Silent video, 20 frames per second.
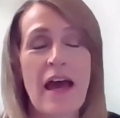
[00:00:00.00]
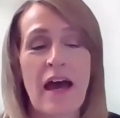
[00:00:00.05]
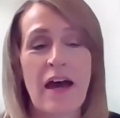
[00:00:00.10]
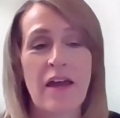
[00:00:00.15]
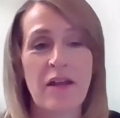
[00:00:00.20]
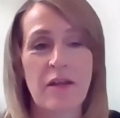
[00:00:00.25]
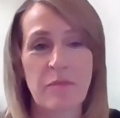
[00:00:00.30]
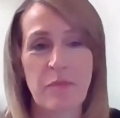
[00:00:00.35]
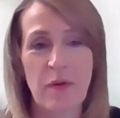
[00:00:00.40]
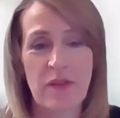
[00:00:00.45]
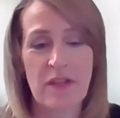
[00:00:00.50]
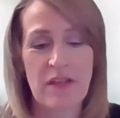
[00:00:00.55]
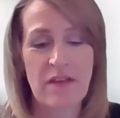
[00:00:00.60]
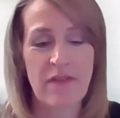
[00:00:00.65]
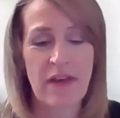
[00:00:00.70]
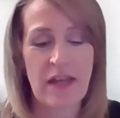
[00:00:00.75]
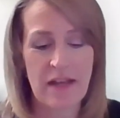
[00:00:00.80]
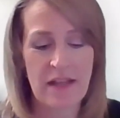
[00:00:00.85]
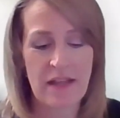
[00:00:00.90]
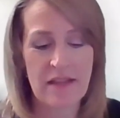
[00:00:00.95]
and I'd put the
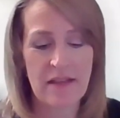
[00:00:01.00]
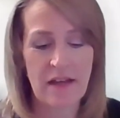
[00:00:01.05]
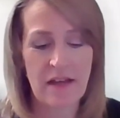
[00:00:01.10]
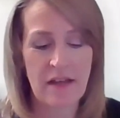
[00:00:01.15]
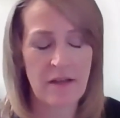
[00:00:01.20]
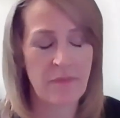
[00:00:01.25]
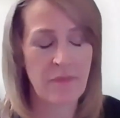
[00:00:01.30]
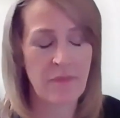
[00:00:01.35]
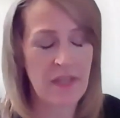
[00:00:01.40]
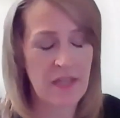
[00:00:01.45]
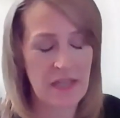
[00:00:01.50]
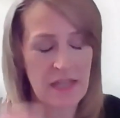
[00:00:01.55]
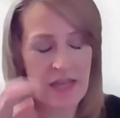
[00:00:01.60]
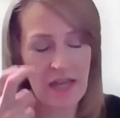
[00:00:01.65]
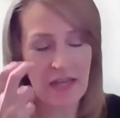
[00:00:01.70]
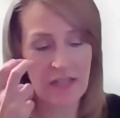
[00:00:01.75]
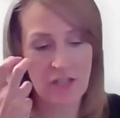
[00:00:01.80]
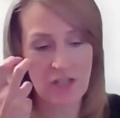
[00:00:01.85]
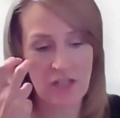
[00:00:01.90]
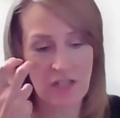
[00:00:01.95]
event in,
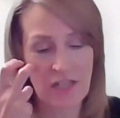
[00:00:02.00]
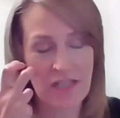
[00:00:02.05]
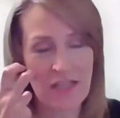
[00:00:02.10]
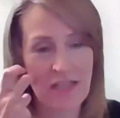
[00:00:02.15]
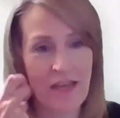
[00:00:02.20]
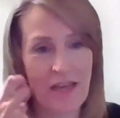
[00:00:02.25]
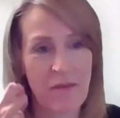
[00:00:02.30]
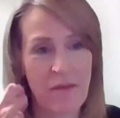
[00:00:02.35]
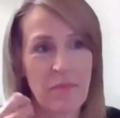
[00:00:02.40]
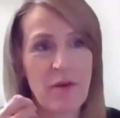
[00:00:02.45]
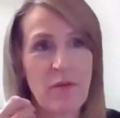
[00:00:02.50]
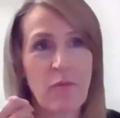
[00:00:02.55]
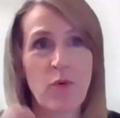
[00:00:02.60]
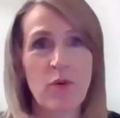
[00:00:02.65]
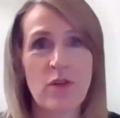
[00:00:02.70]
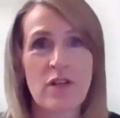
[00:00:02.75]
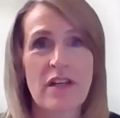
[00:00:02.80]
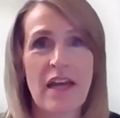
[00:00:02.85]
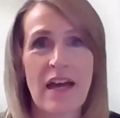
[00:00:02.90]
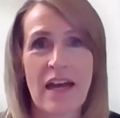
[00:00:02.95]
the action in there, but
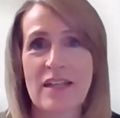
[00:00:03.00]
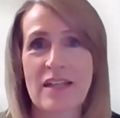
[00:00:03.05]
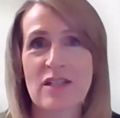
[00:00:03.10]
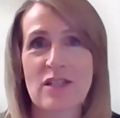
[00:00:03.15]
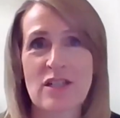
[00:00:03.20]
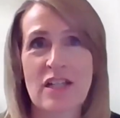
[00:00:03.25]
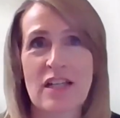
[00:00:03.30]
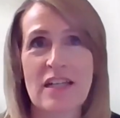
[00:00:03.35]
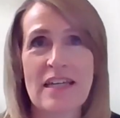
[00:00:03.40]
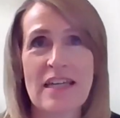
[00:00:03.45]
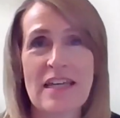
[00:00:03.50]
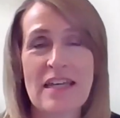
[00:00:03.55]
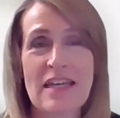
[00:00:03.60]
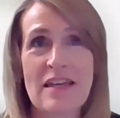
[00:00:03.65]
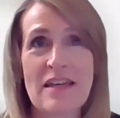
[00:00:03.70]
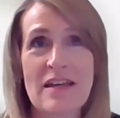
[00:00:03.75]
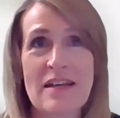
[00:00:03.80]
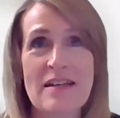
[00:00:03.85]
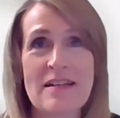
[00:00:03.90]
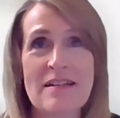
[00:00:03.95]
wouldn't
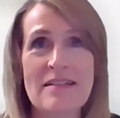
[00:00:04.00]
actually